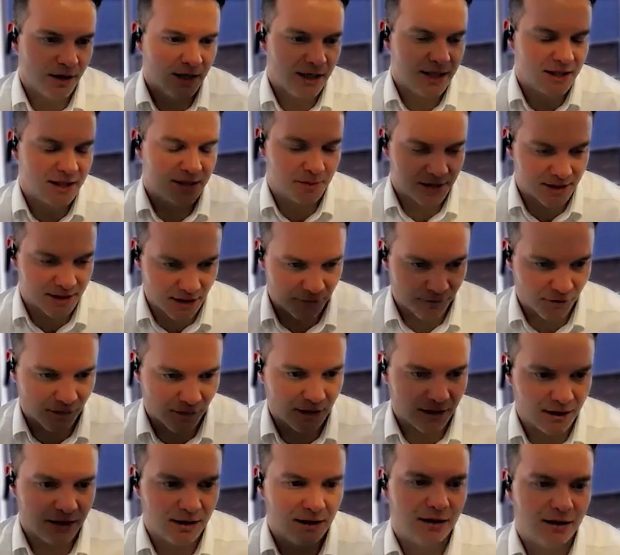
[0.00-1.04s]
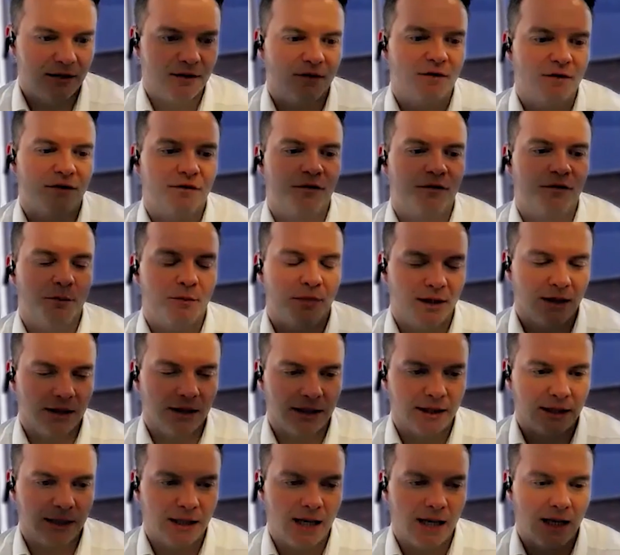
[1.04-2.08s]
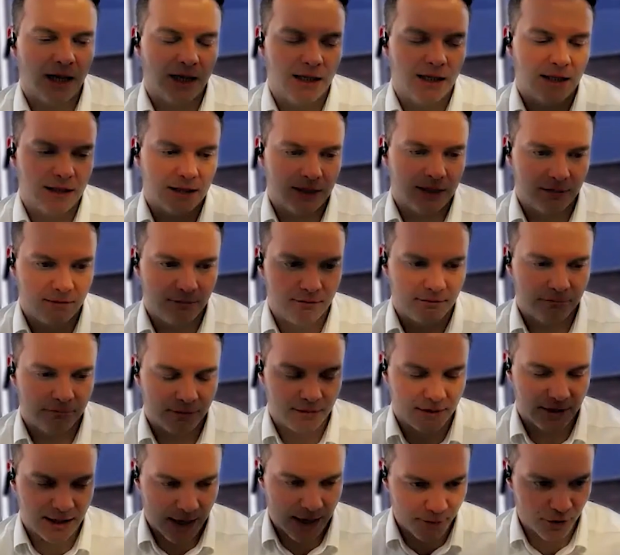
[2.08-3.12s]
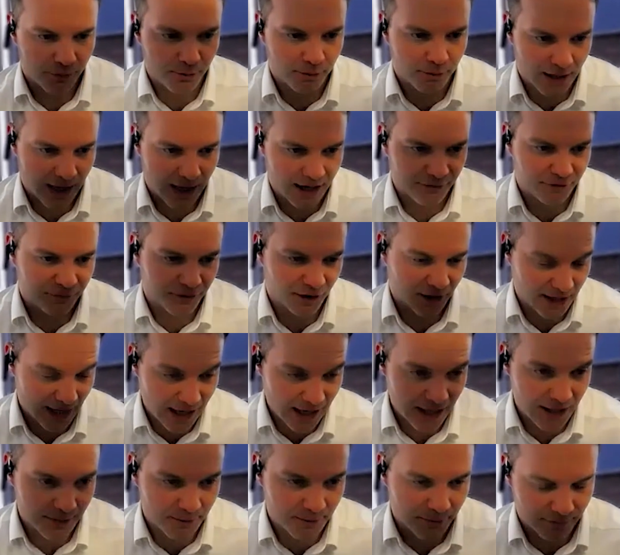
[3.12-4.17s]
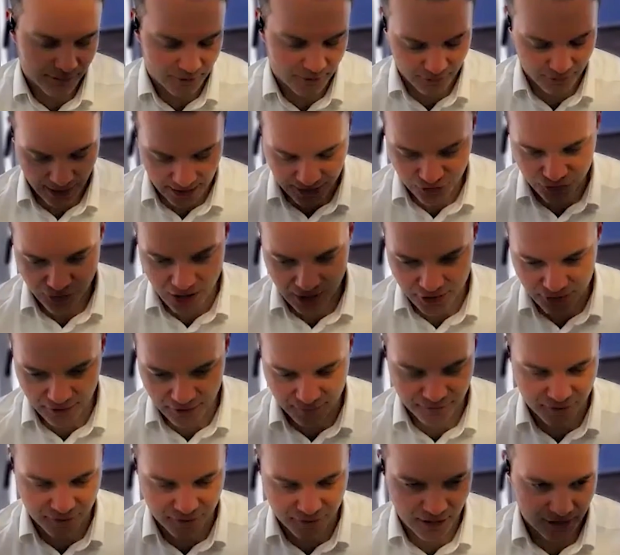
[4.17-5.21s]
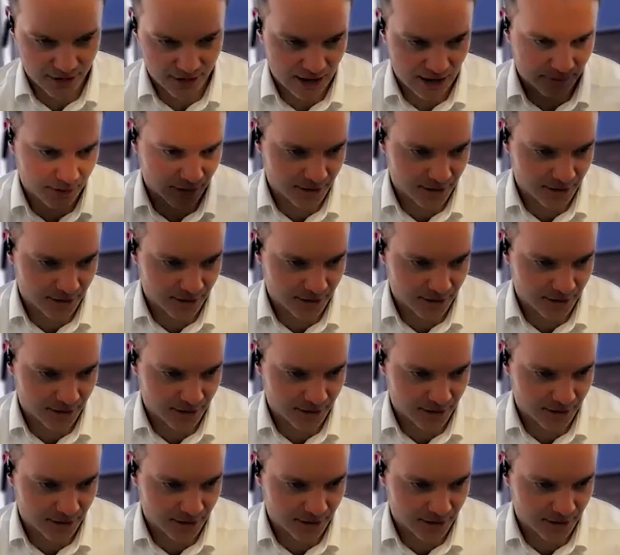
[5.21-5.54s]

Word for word: specifically for building a demo plant for gallium extraction, for example.